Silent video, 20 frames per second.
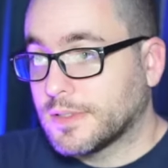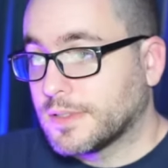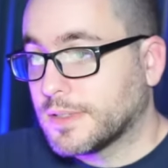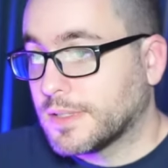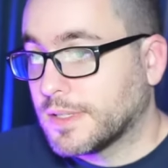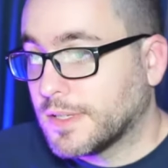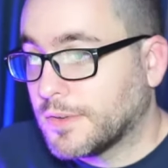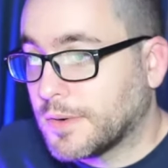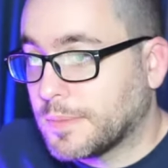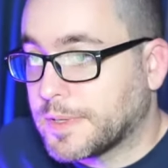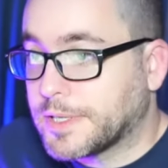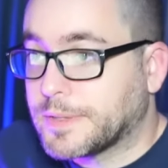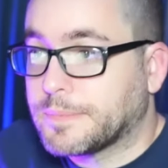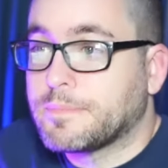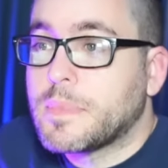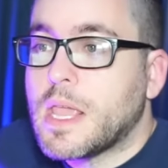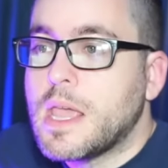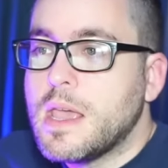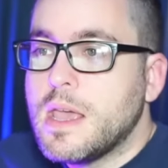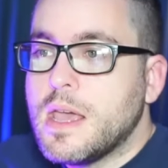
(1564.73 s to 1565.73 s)
You know what I mean?
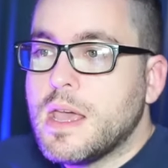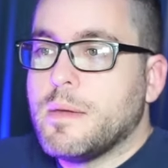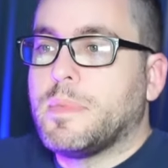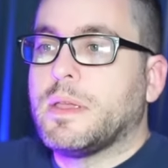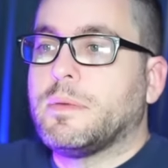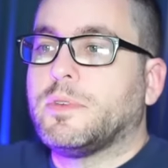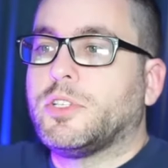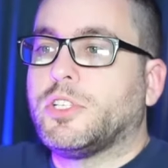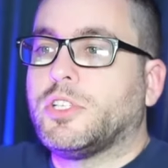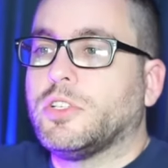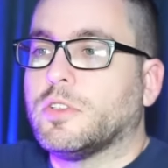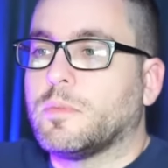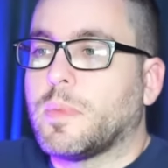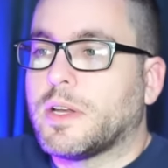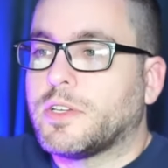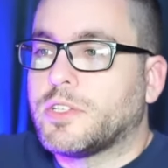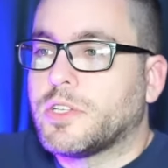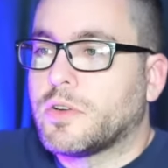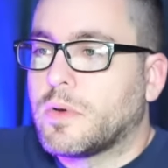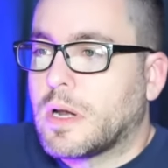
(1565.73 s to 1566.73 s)
Beam shield.
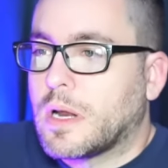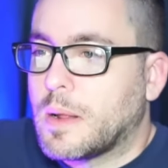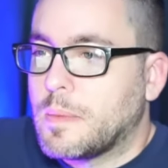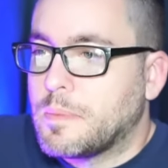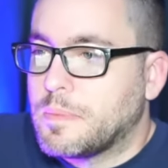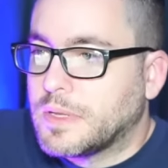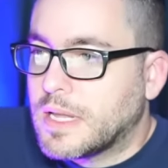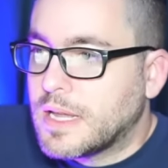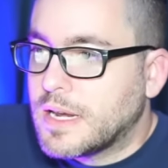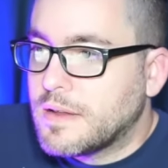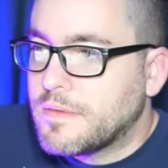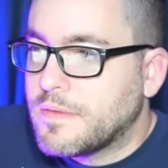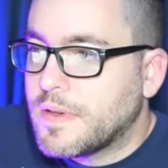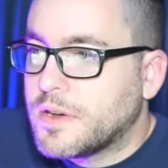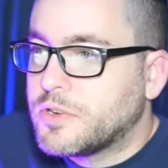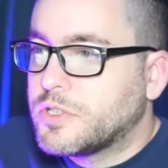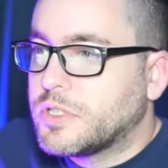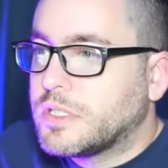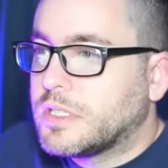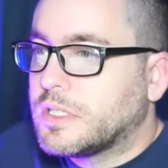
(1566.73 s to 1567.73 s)
By generating a plane of
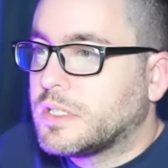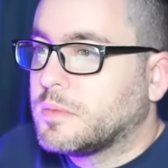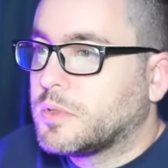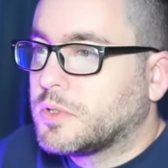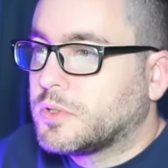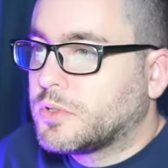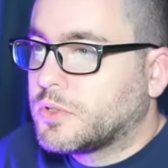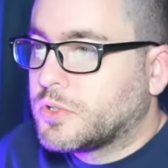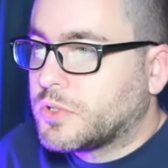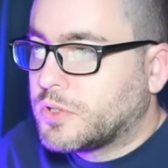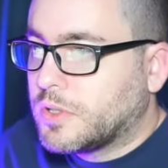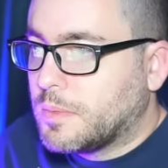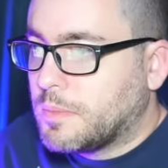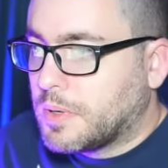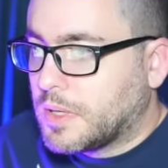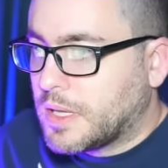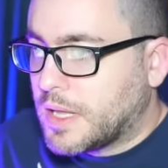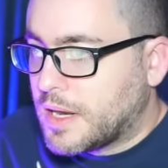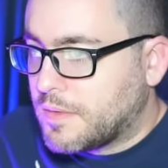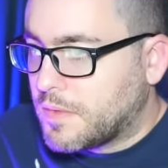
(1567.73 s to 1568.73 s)
energy similar to the
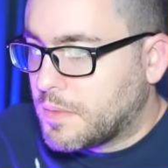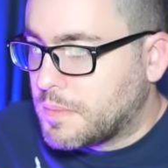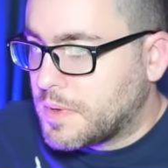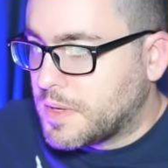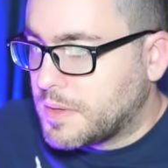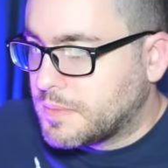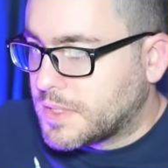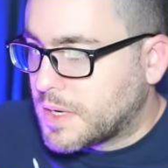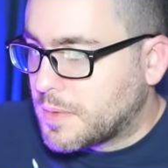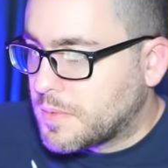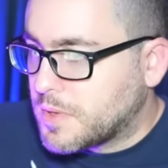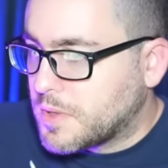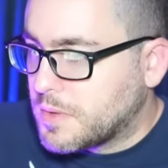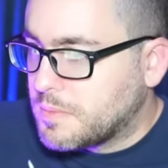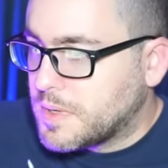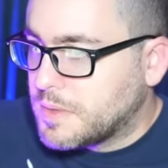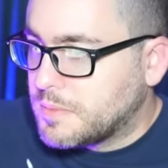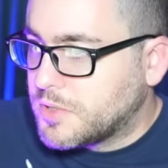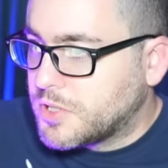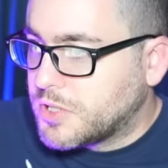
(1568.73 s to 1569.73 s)
blade of a beam saber, the
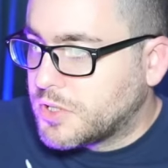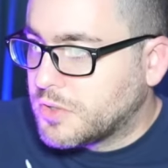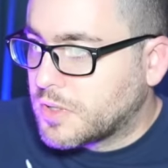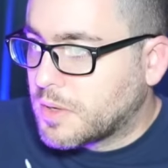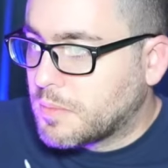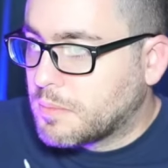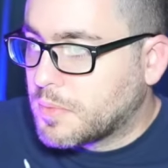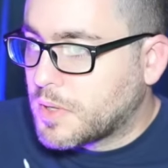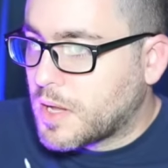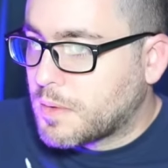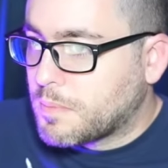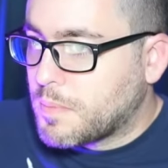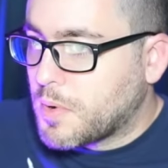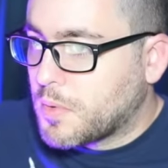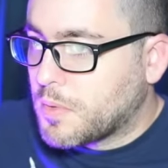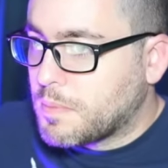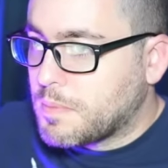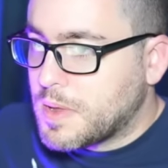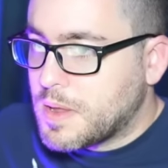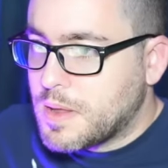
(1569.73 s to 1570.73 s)
beam shield can block
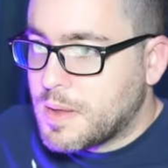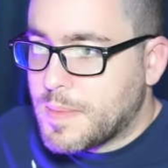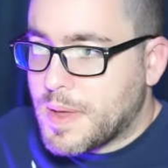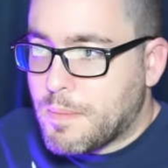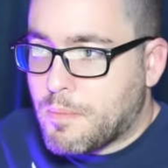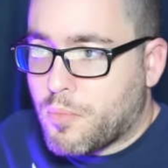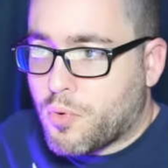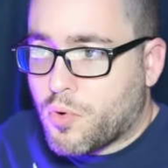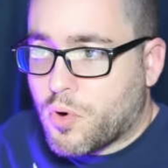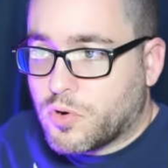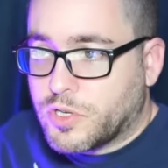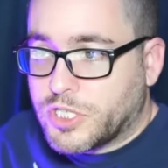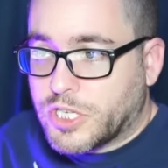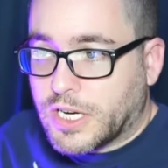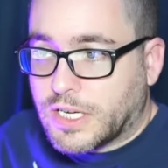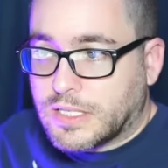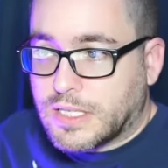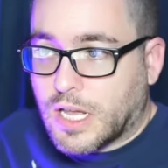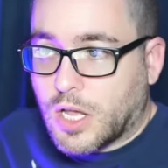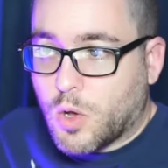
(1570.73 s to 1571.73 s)
both beam and
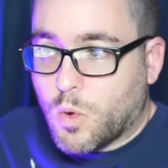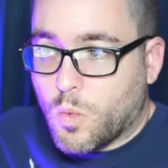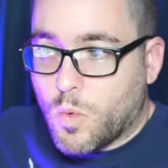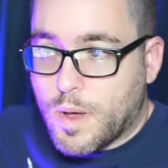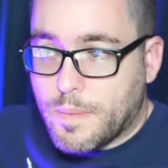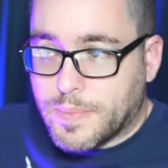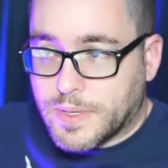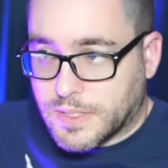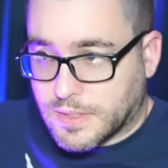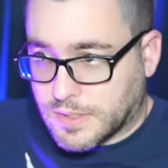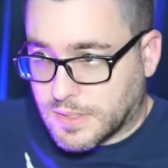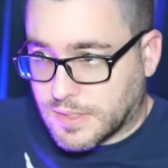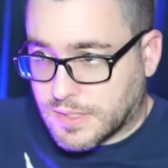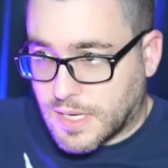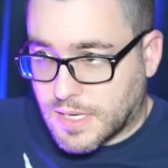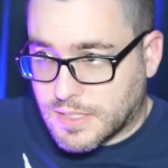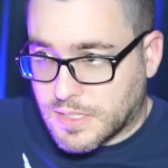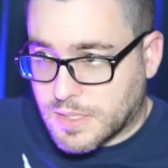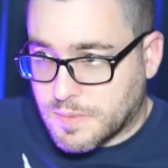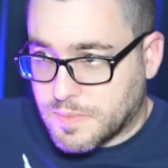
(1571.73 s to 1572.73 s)
projectile weapons. The
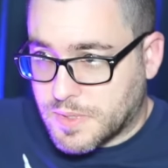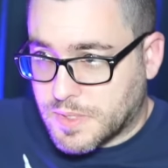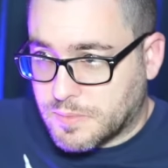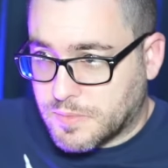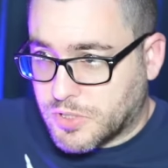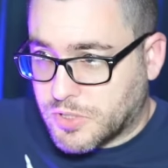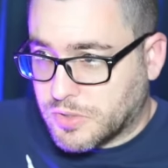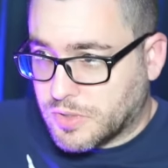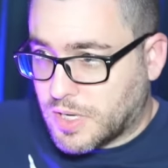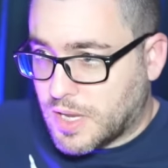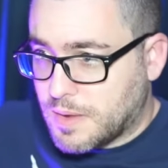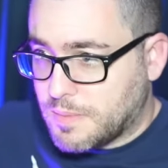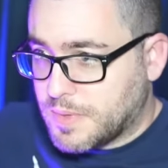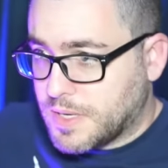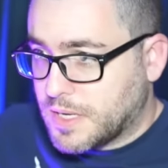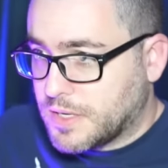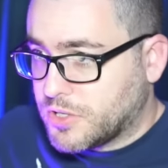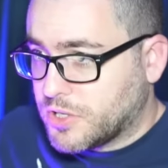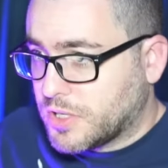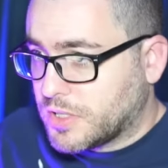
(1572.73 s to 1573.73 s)
size of the beam shield can
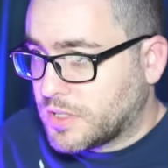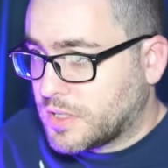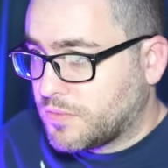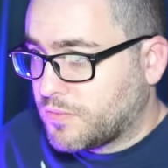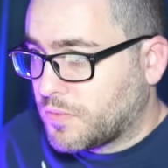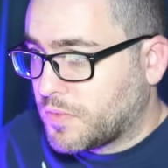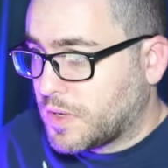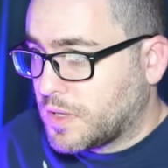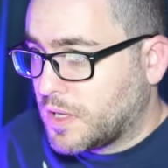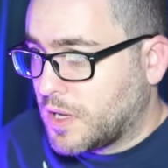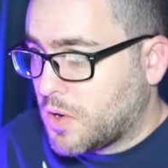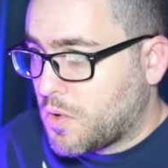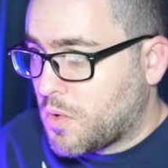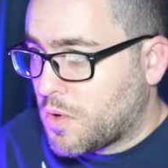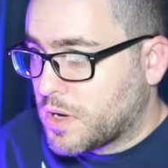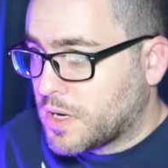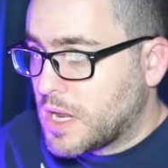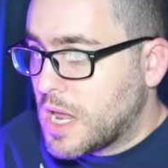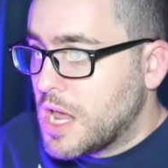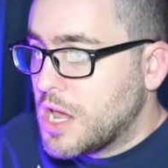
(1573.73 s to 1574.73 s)
be adjusted freely
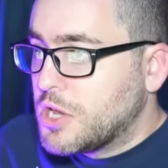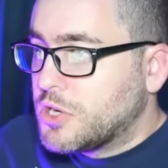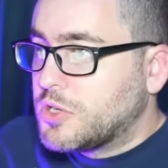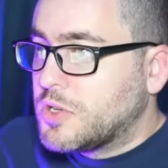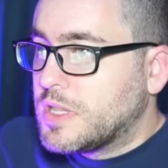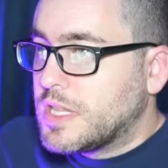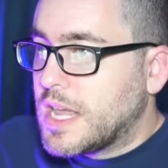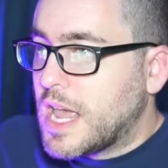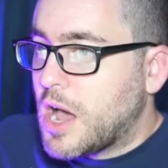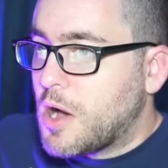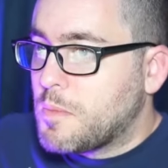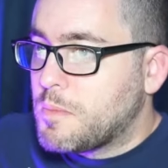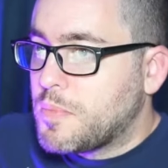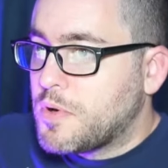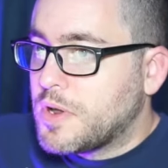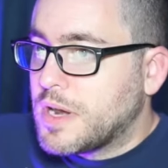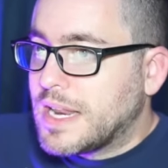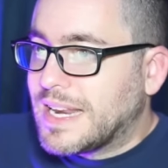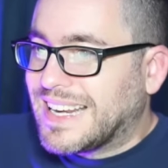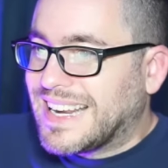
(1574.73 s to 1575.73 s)
according to the
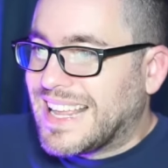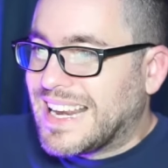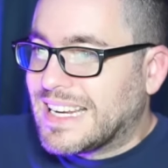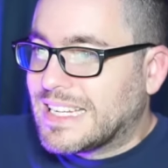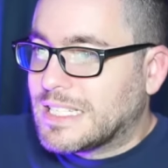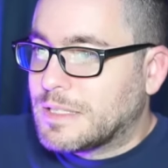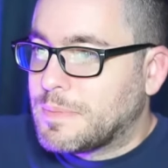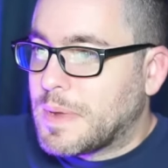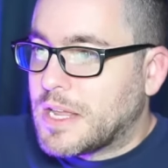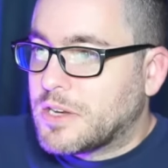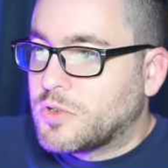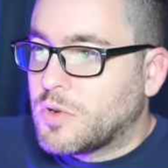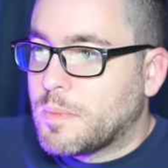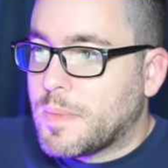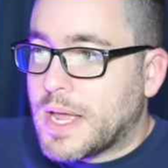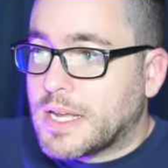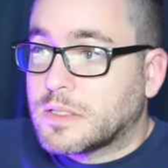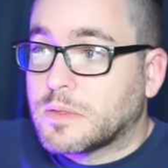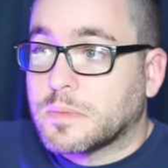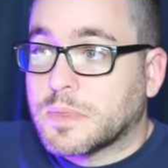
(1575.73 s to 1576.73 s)
output and can expand to a
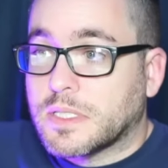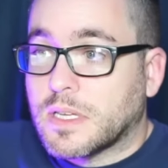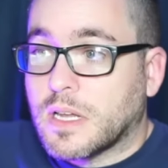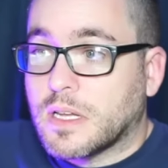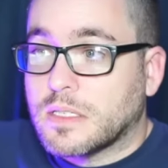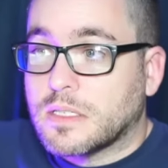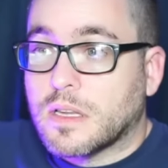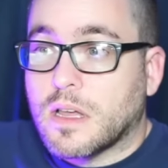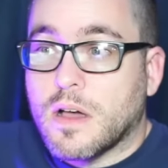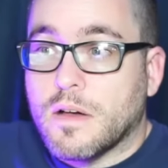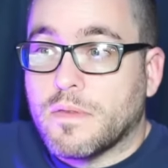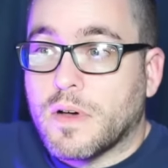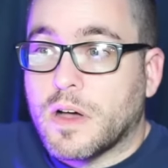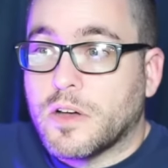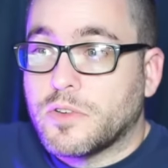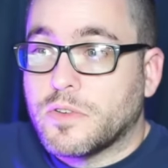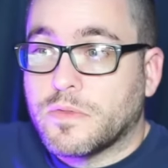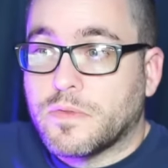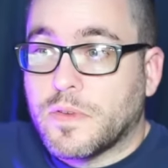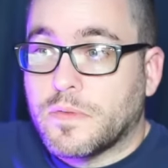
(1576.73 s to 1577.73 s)
maximum size of
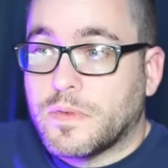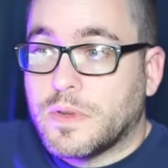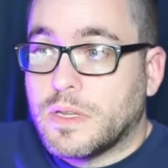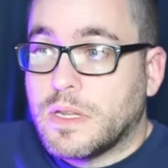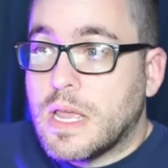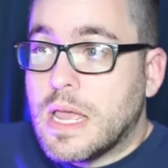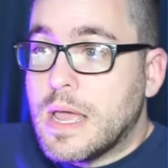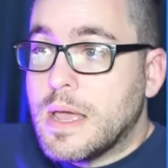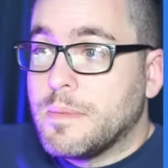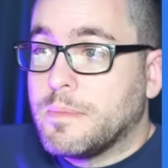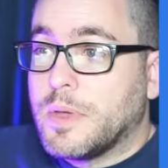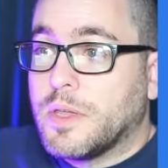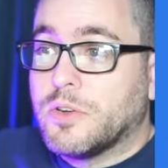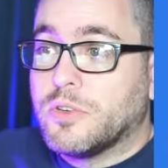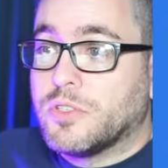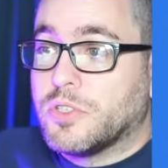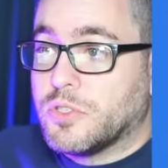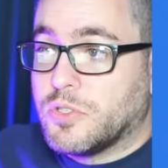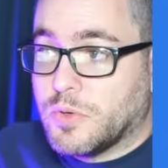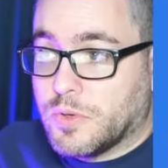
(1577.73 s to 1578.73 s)
150
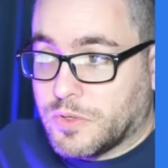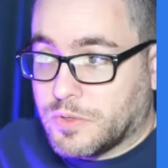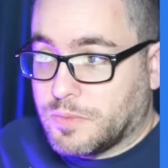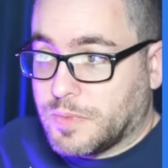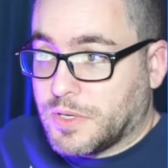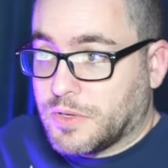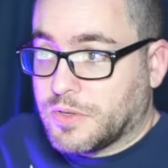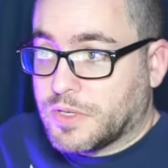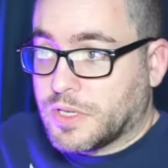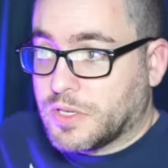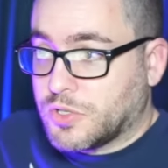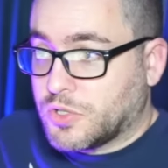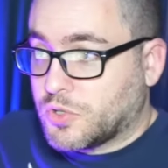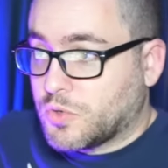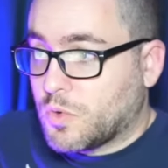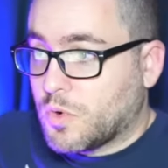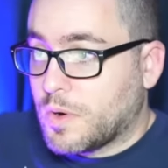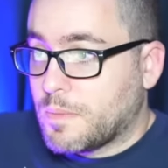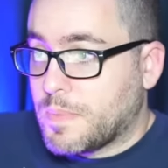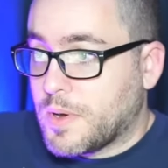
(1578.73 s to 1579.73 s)
meters to 200 meters in a
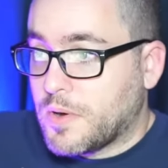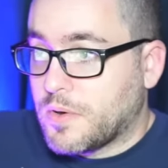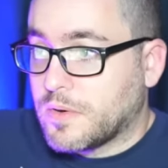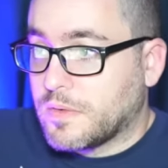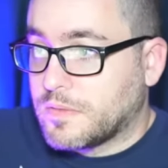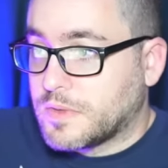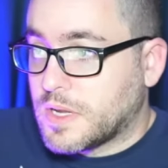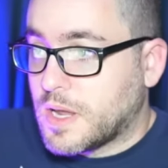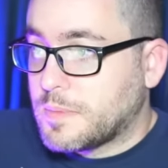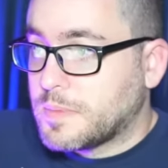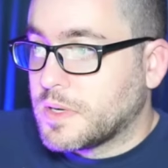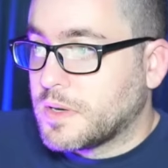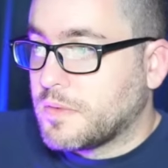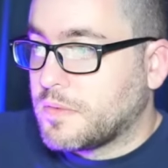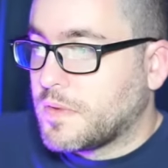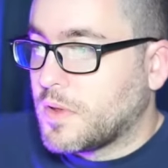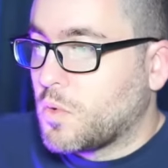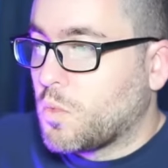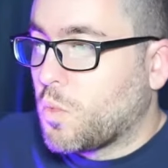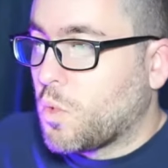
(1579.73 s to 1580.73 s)
short period of time to
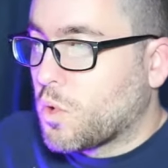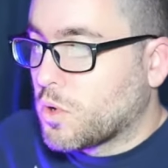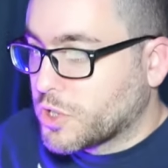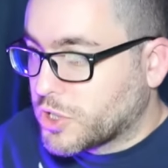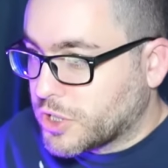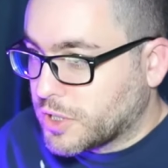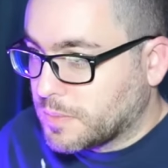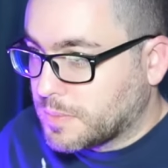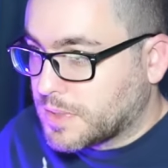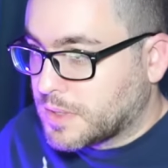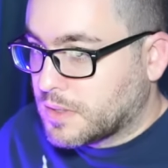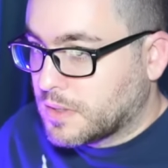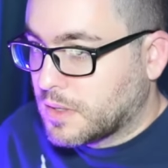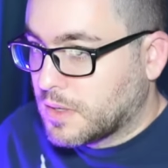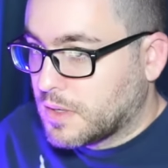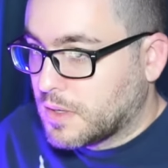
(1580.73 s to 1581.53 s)
defend warships.